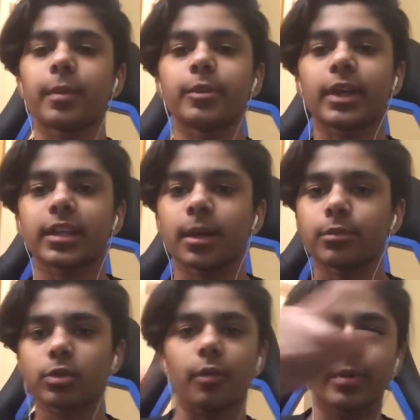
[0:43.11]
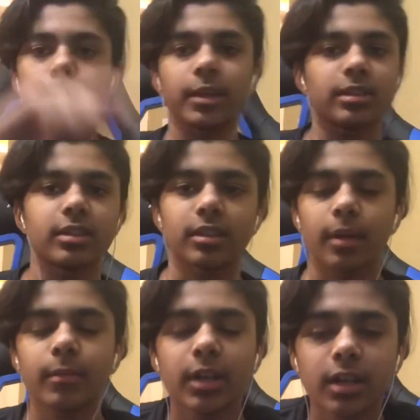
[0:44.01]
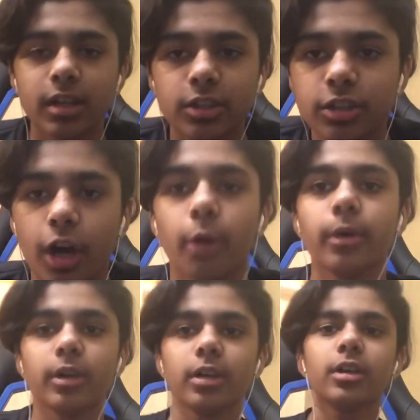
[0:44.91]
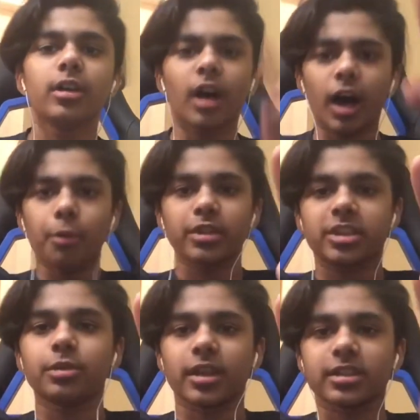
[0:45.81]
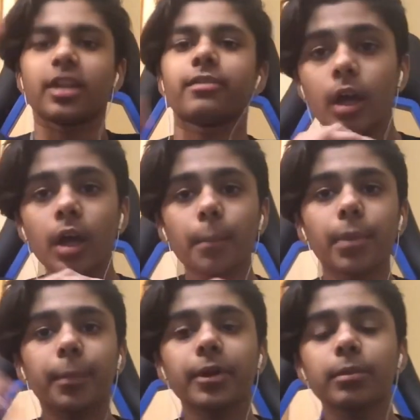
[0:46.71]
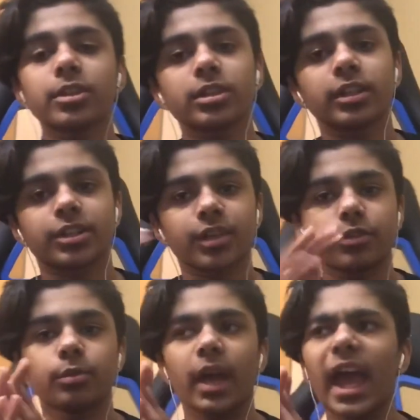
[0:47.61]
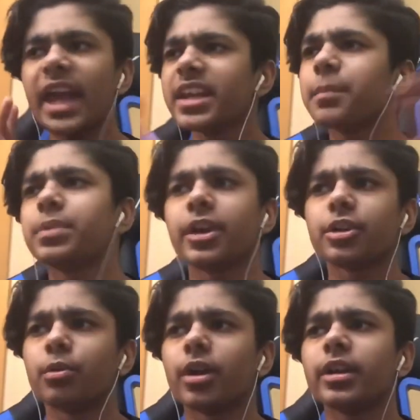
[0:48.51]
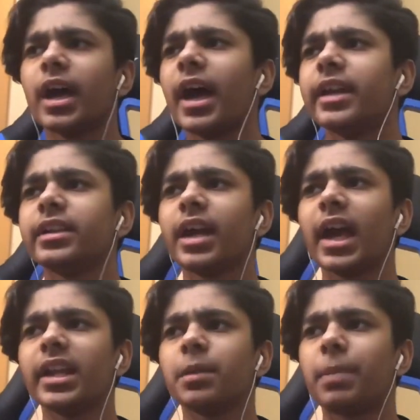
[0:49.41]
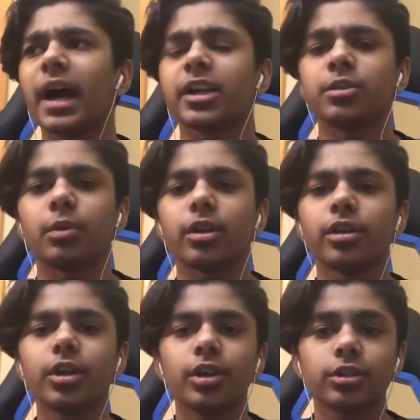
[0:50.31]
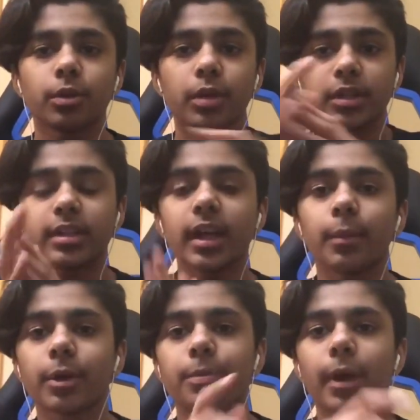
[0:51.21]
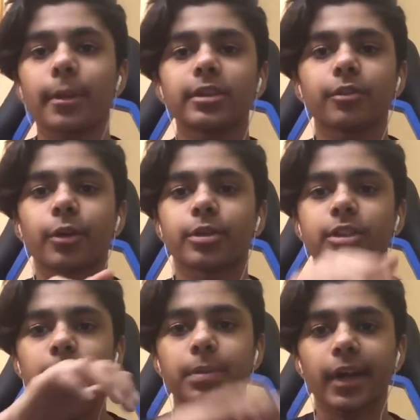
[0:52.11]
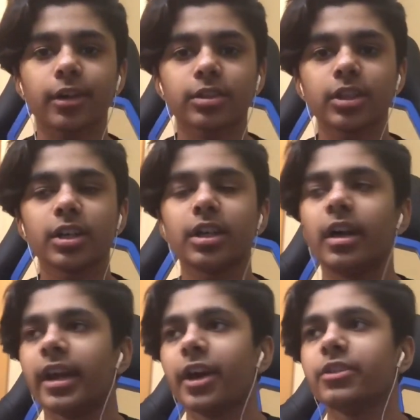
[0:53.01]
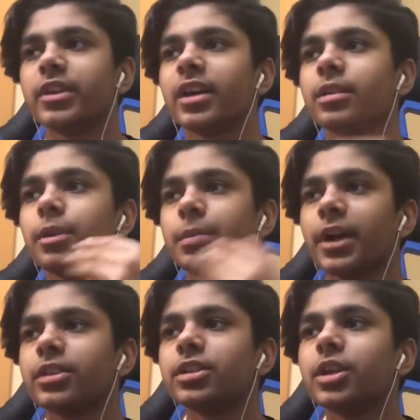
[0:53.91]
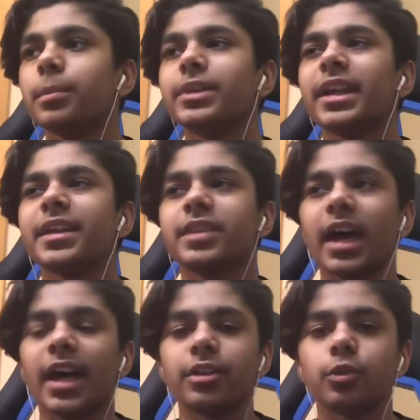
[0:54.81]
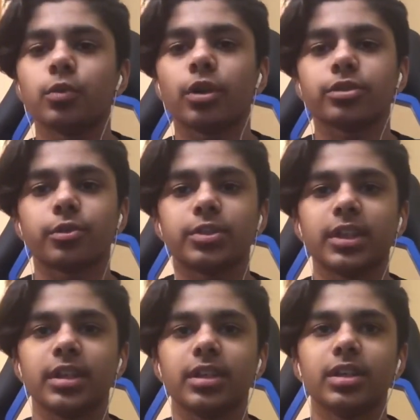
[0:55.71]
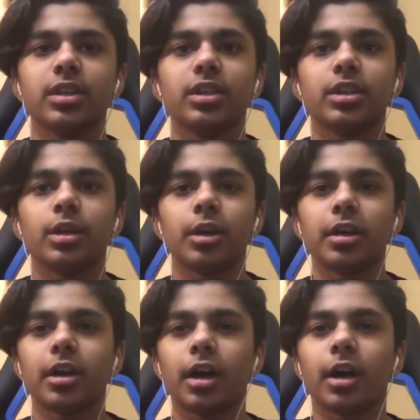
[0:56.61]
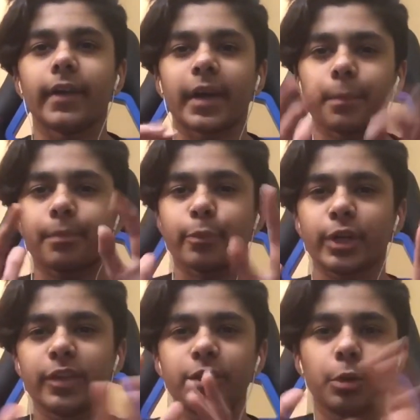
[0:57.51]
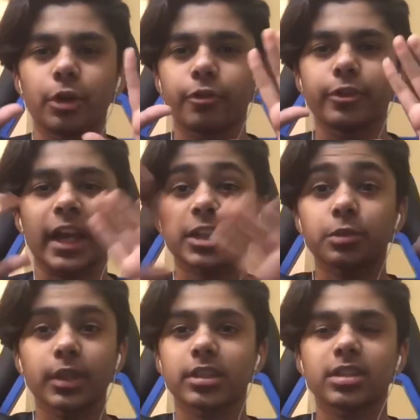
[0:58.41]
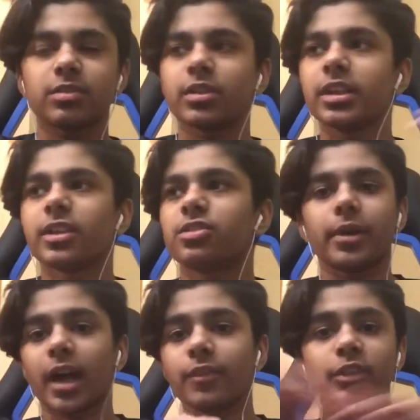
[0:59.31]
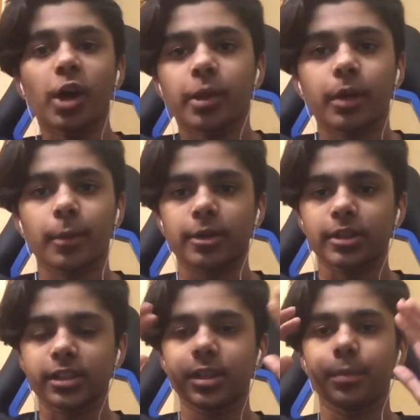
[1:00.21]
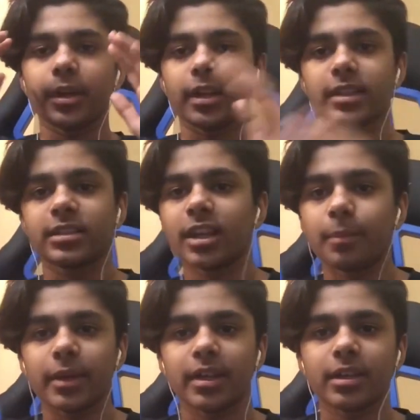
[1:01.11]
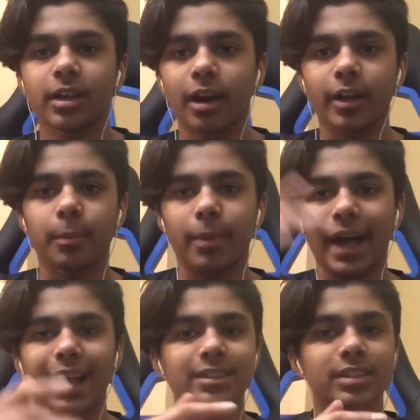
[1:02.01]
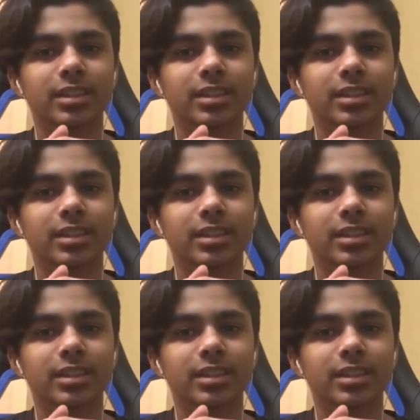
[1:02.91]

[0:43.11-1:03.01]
UK time, 12 p.m. Eastern time. So I want to see you guys there. But pretty much this glitch gives you any player you want and any pack you want. So today I'm going to primarily focus on the players and how you can get unlimited players, but then at the end you will also see like a preview of next week's glitch, but I have no idea when I'm gonna release it, but it's gonna be on packs.